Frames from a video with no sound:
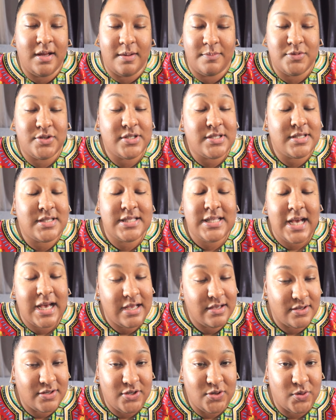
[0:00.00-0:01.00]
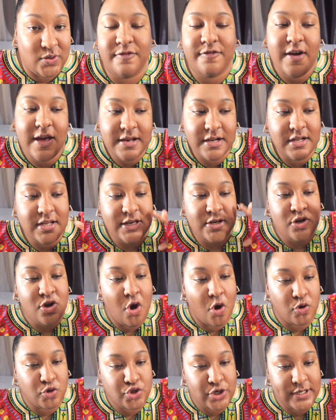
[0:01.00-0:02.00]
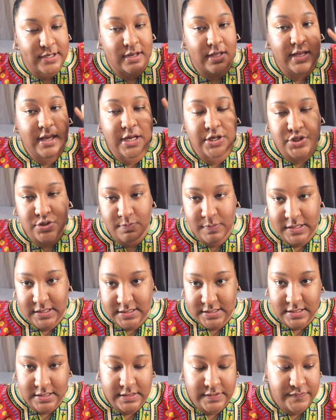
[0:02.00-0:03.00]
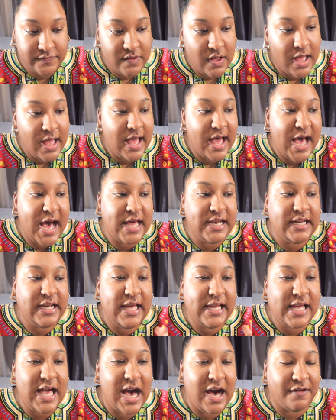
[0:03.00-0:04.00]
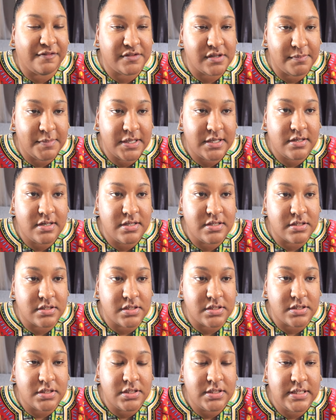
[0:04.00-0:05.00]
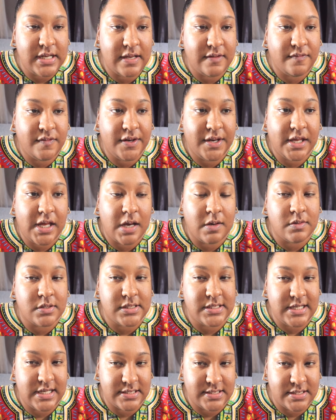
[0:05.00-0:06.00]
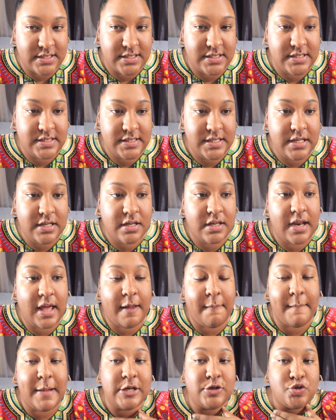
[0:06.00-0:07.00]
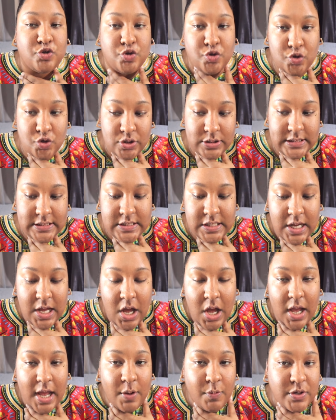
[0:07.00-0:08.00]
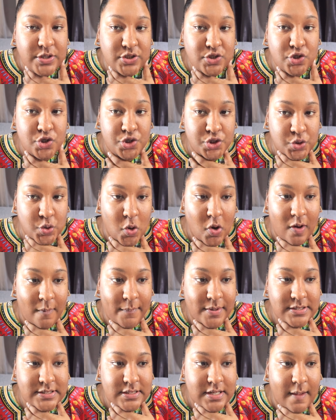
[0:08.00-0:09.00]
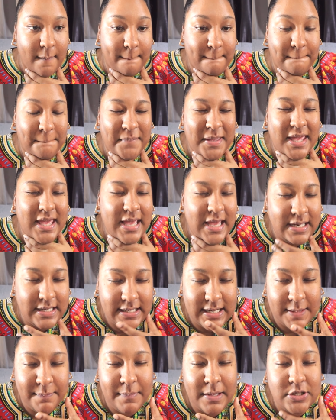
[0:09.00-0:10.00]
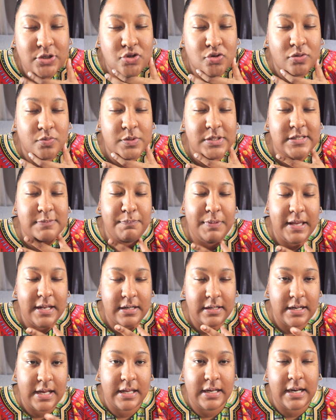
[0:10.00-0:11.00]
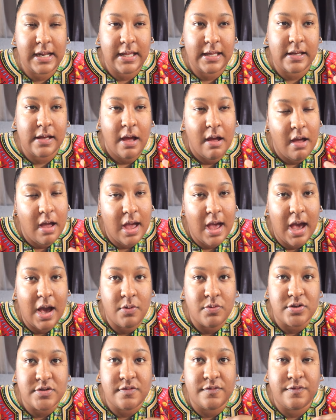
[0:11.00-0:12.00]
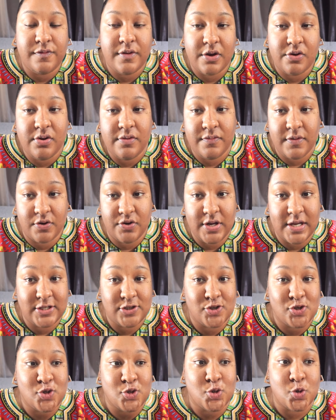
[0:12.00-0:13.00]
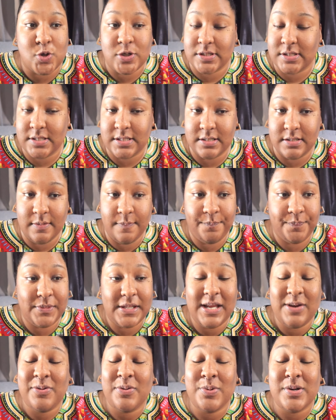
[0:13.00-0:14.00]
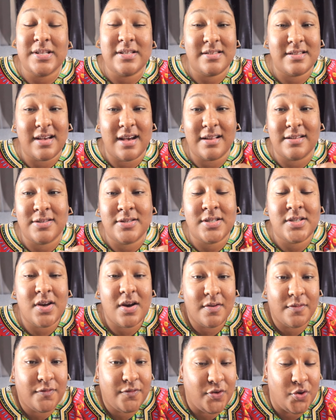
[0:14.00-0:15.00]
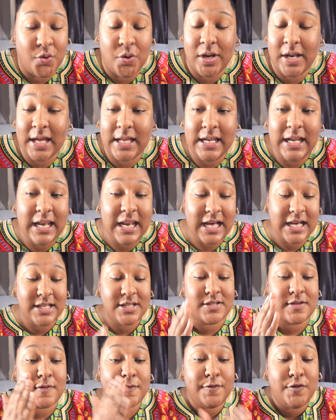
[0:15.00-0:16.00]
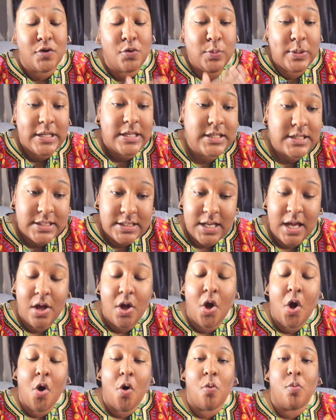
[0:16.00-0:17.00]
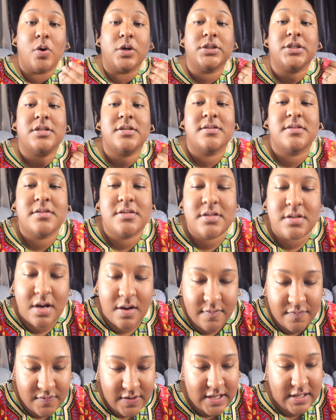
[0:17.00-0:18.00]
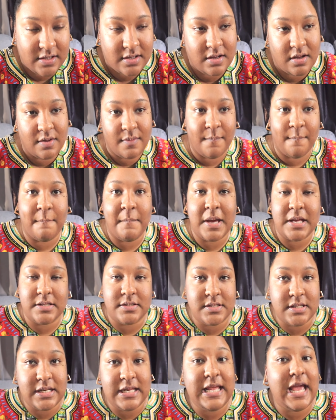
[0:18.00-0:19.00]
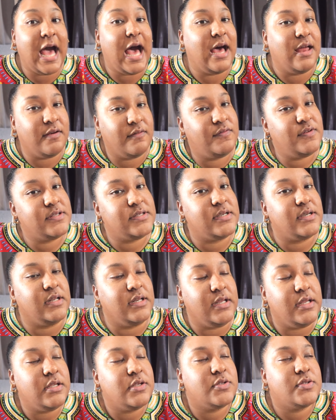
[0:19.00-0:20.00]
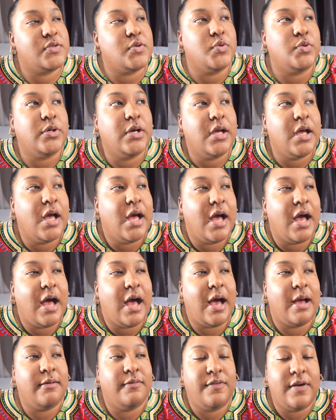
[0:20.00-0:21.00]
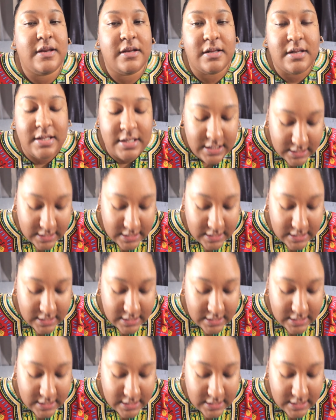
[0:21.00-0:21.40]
I'm just tired, yo. Finally now trying to catch myself, and then like after my concert I felt like I was getting sick, like my throat, it wasn't sore but paining, like my throat was paining, and like I was very, very exhausted. It was tough, yo. Like the last few weeks was tough, like mentally and physically. So I'm finally